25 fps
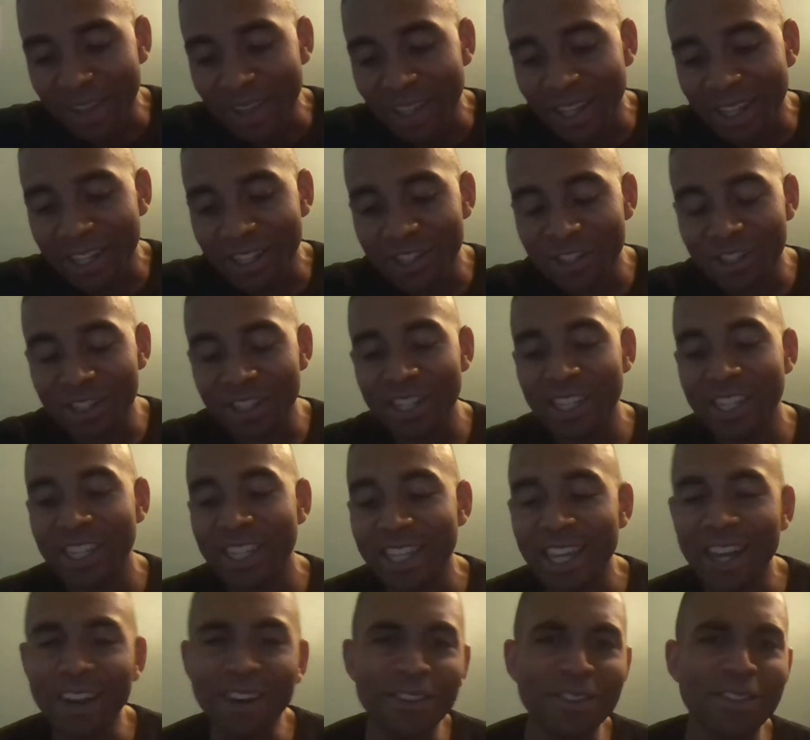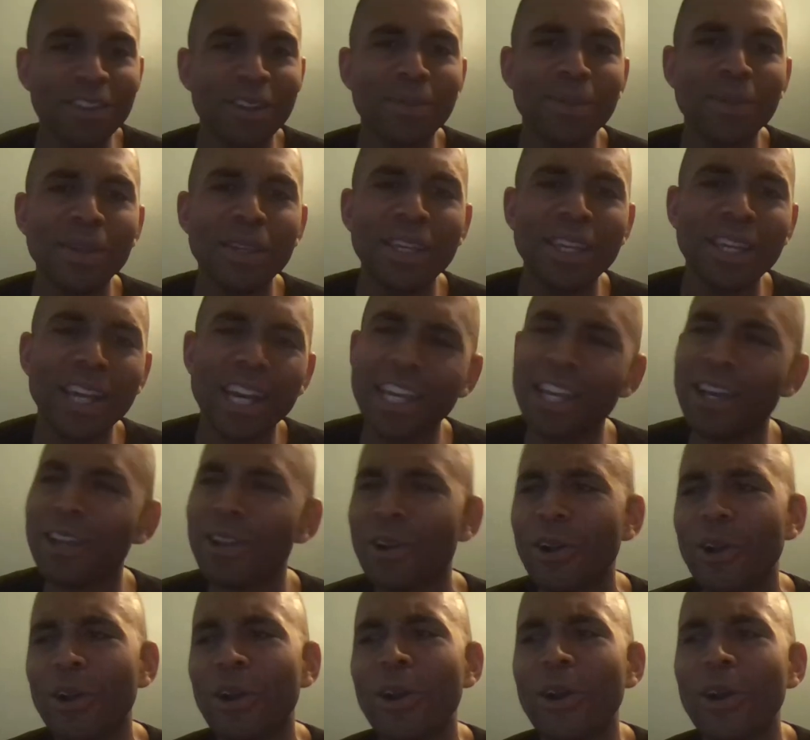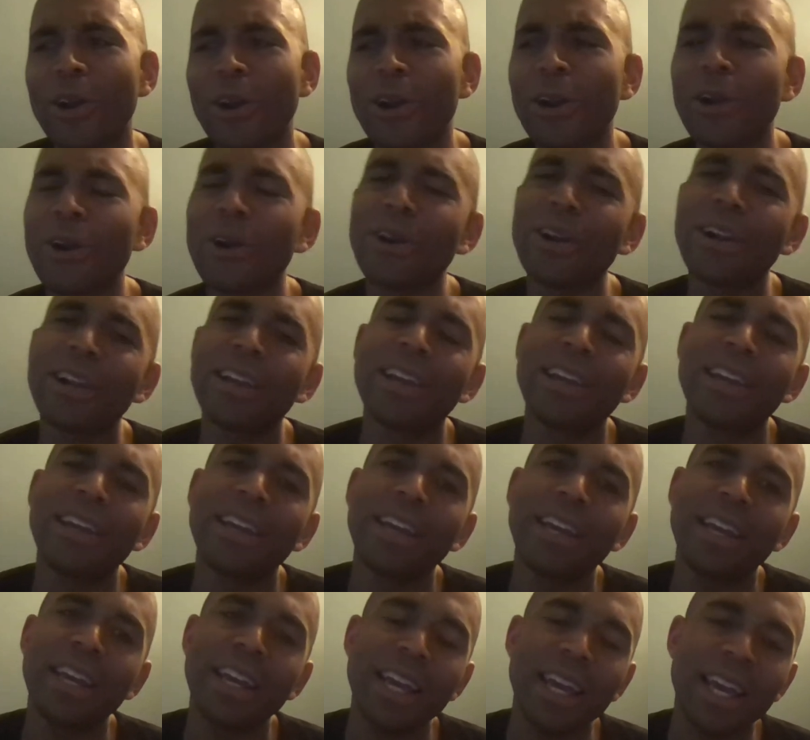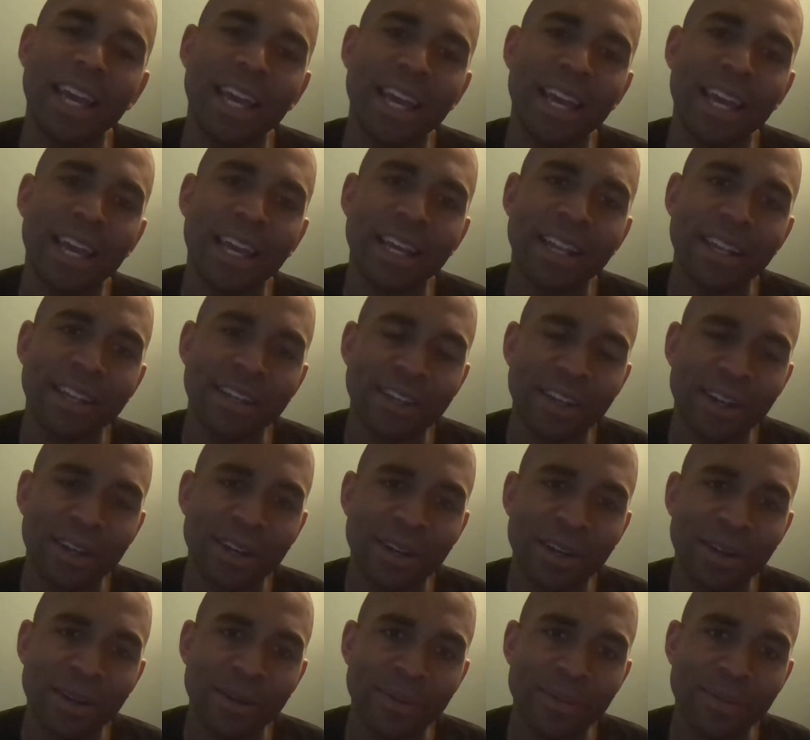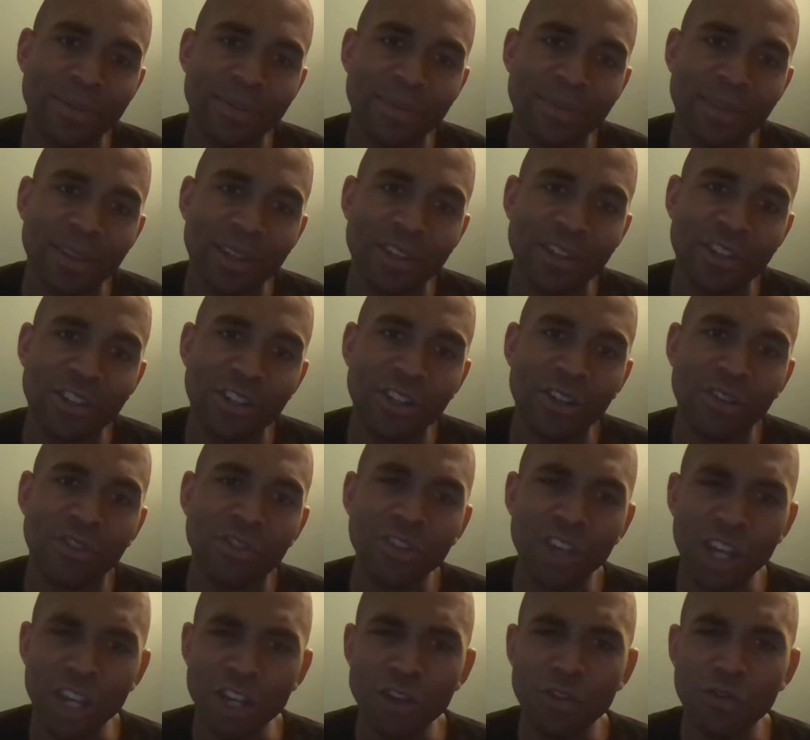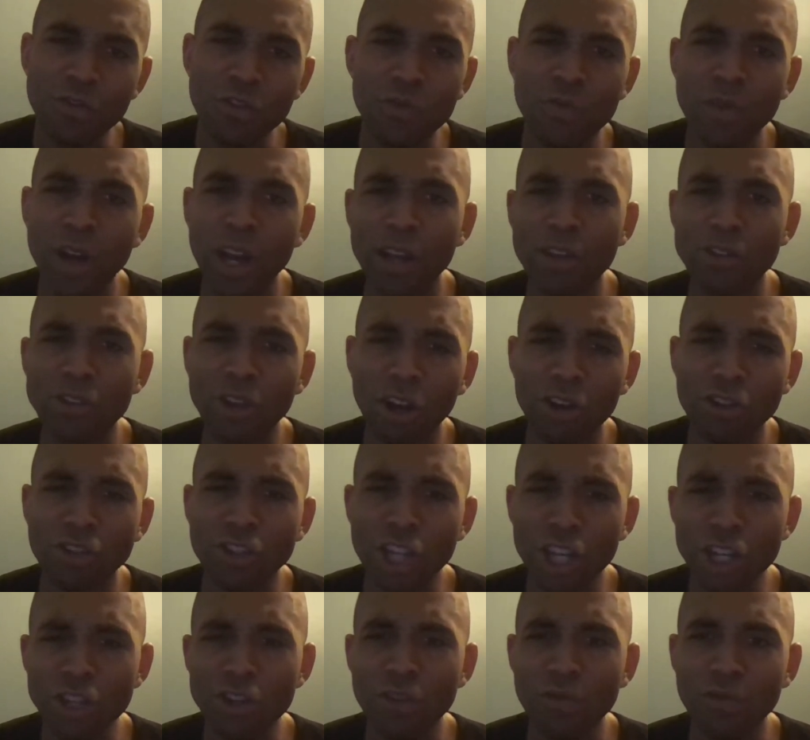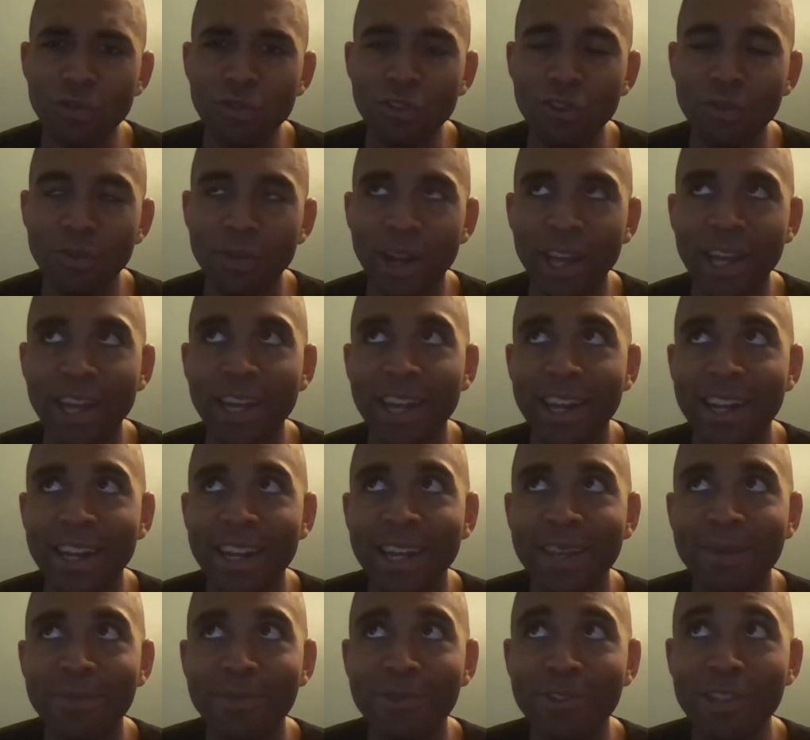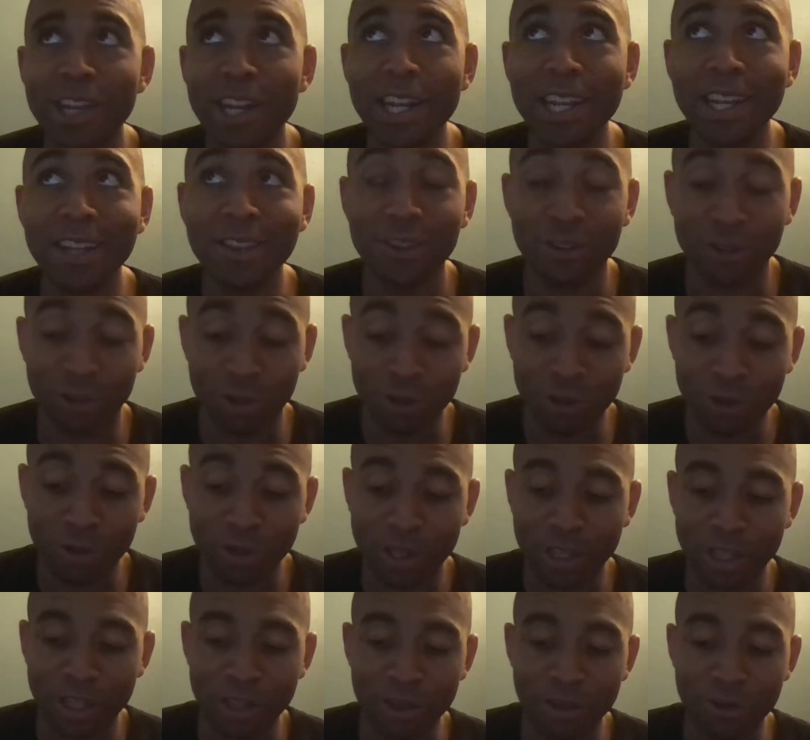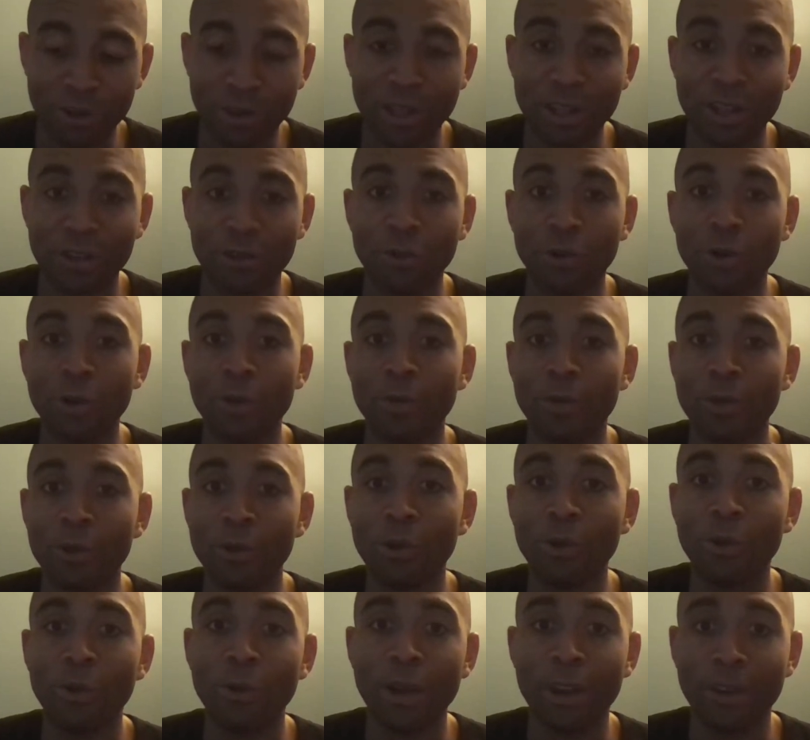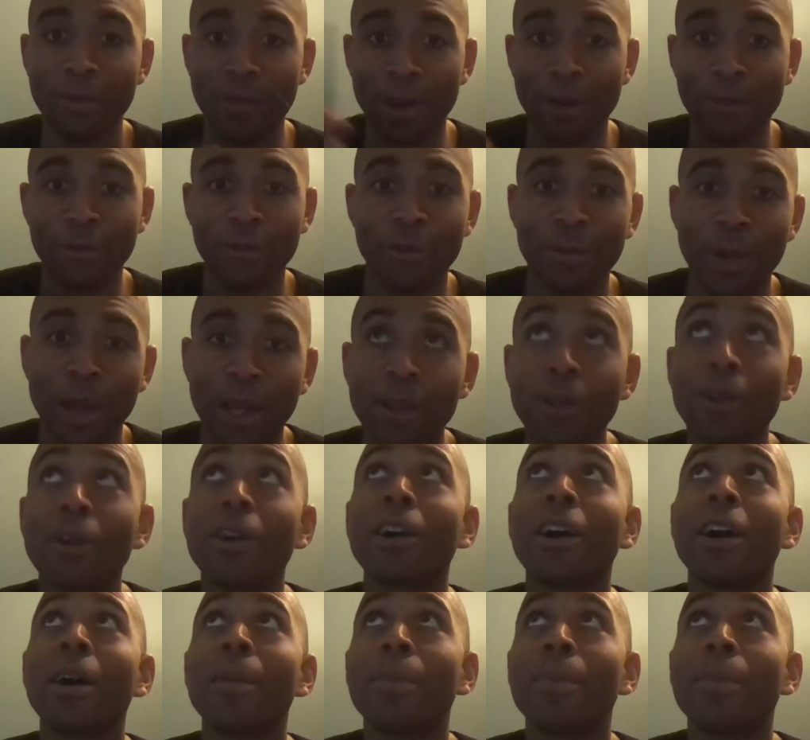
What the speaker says: And she yells at me. I yell at her. And she goes, get in your room, man. Talk, get in your room. I'm standing in the literally in the doorway of my room. I look down.